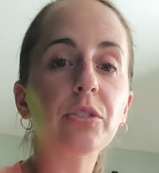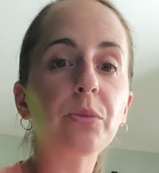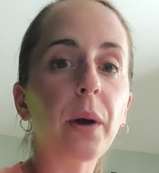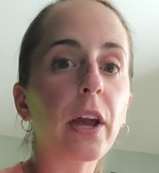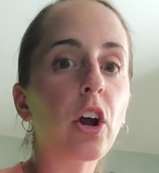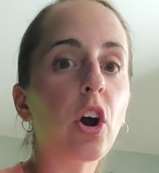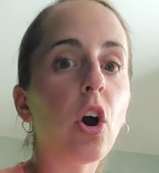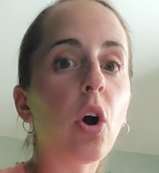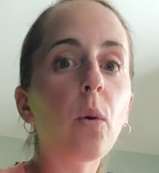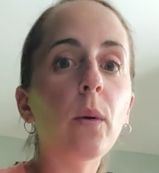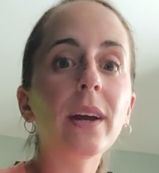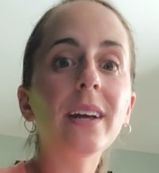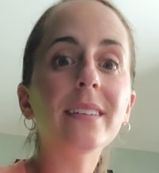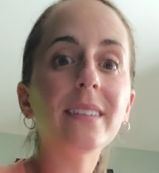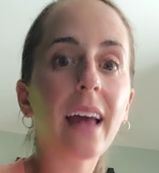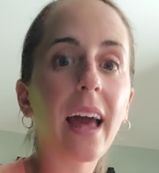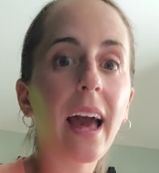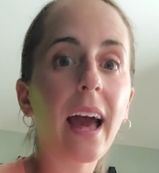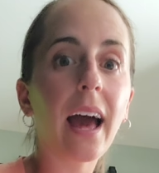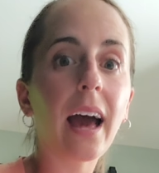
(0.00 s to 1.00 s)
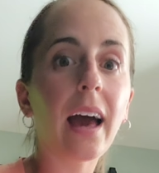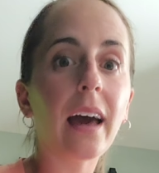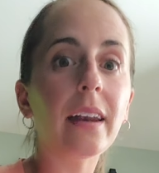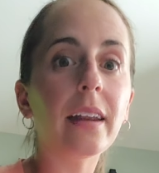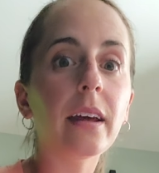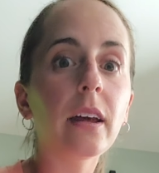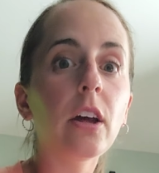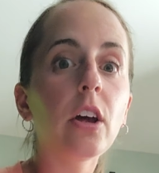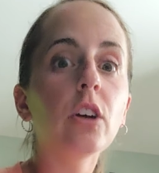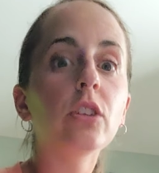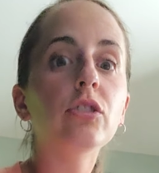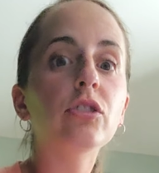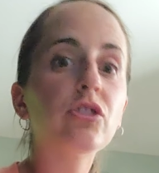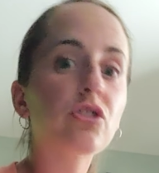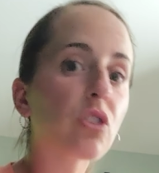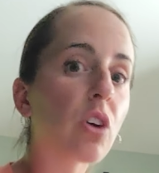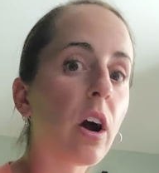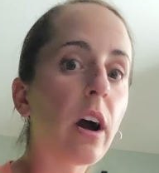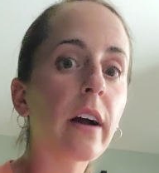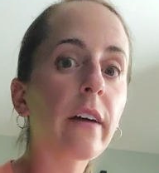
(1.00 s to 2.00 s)
So I always had
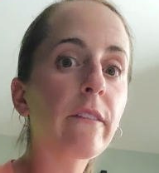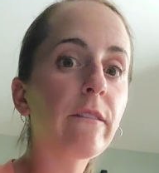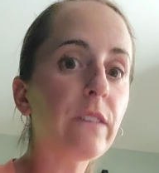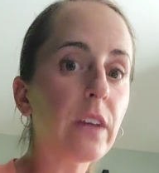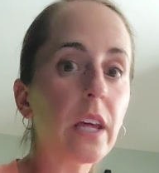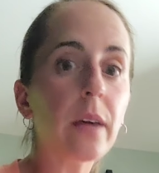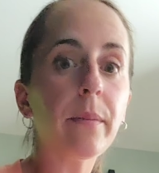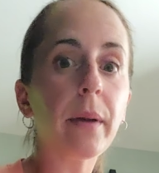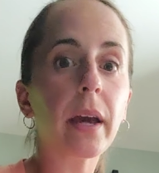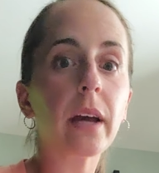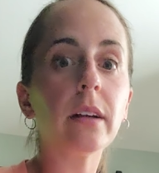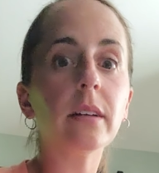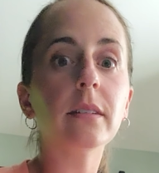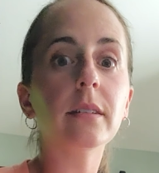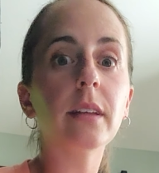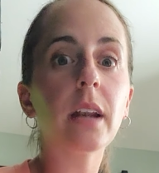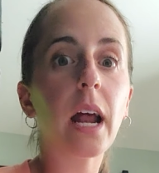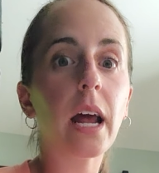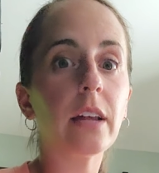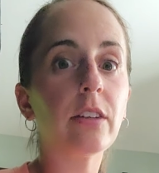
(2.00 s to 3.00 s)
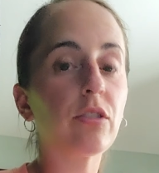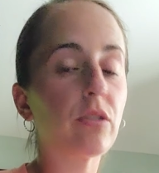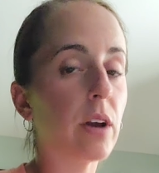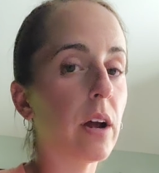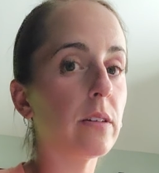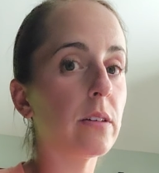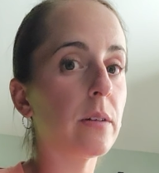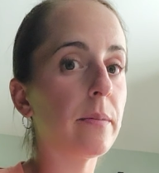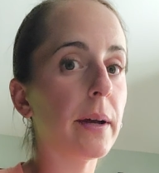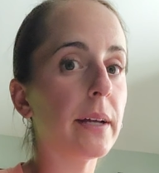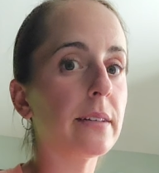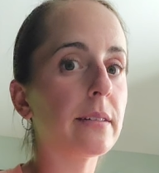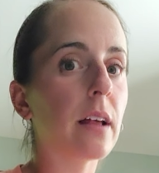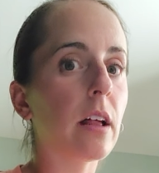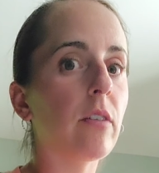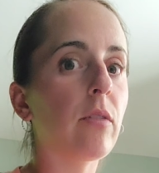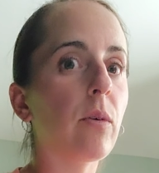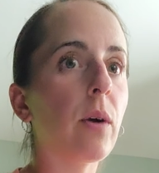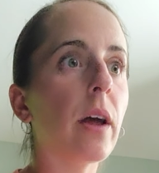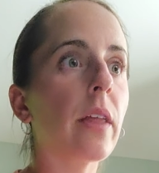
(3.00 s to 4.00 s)
strong females that I surrounded
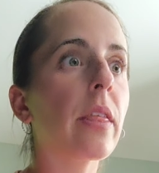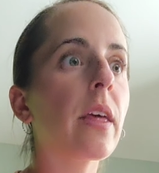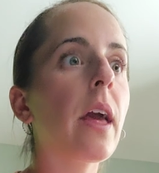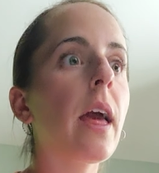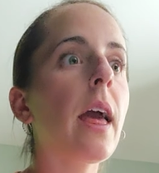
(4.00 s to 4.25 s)
myself with.